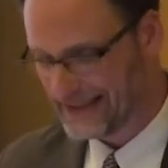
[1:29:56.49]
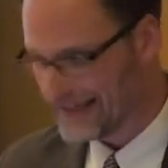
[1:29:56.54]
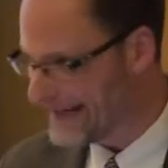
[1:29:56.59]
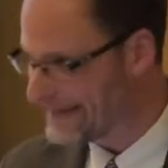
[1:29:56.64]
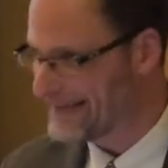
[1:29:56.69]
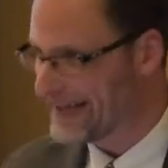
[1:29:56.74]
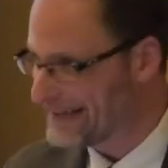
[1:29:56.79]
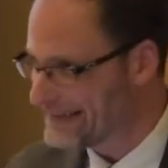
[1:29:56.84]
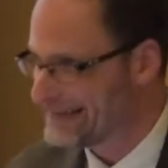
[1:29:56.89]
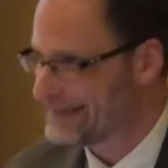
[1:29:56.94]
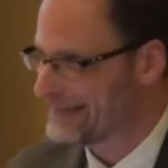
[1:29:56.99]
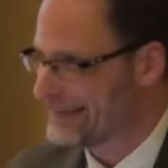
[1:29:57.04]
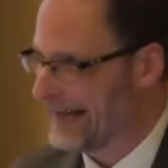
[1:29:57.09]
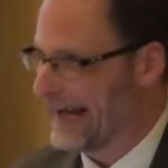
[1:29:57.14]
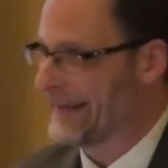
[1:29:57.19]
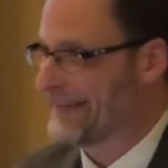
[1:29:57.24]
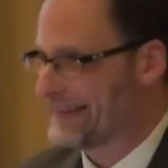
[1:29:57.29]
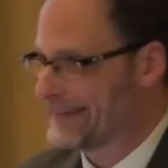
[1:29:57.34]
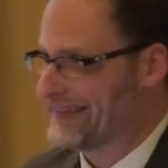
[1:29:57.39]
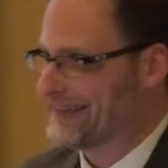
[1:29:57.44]
And
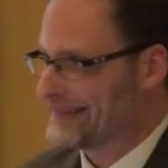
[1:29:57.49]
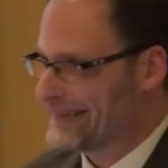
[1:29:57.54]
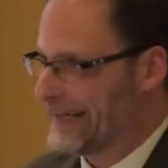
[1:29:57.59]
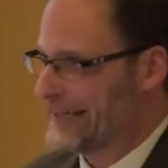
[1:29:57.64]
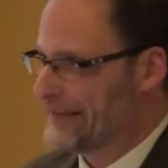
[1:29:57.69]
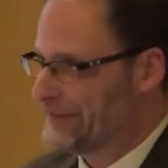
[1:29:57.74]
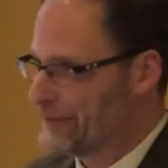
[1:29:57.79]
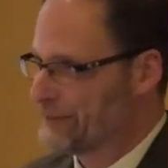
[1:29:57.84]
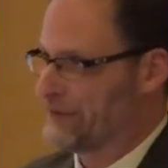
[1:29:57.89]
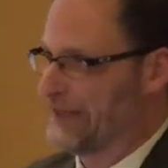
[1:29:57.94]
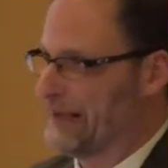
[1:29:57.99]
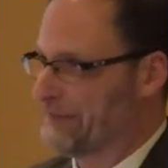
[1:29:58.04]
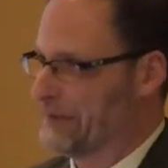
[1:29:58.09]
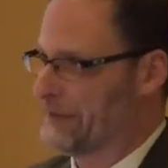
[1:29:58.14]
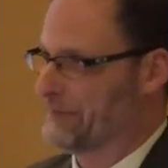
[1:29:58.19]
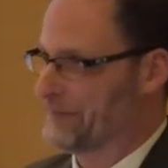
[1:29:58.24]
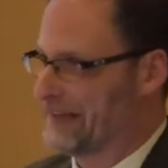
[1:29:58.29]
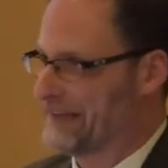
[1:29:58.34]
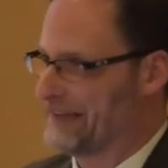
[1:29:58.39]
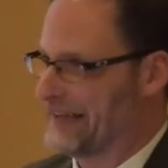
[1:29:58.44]
I think that's kind of a
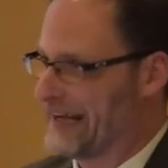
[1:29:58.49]
problem.